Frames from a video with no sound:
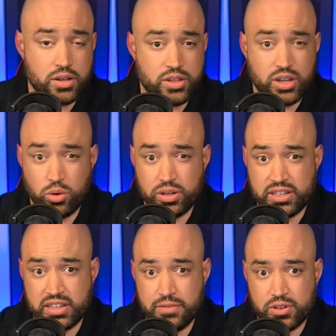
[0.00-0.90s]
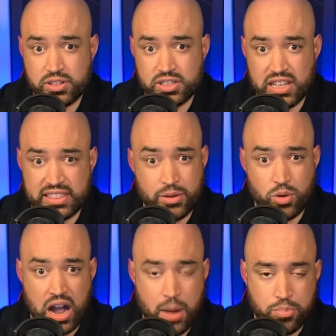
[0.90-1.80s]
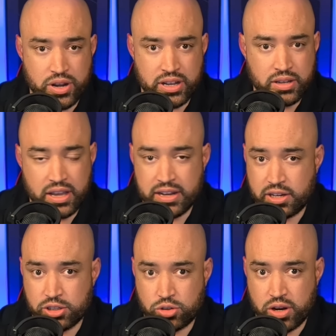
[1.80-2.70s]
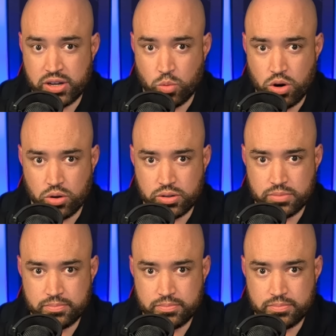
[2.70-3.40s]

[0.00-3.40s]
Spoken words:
The only difference is that they were operating in a constrained world.